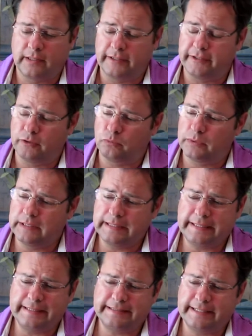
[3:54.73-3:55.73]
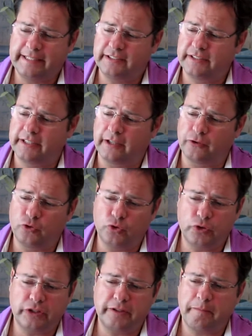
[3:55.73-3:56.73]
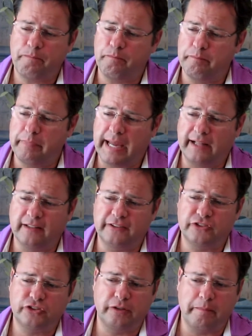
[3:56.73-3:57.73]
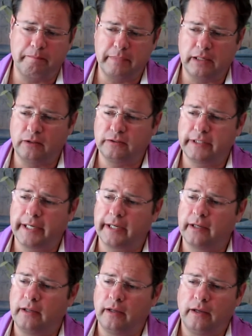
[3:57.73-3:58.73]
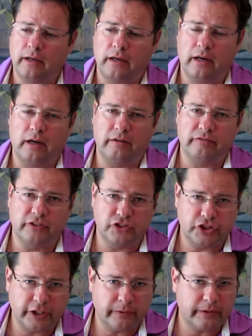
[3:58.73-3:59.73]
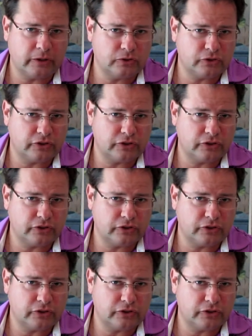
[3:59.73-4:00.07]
You're really tasting a good, balanced melding of the sherry notes I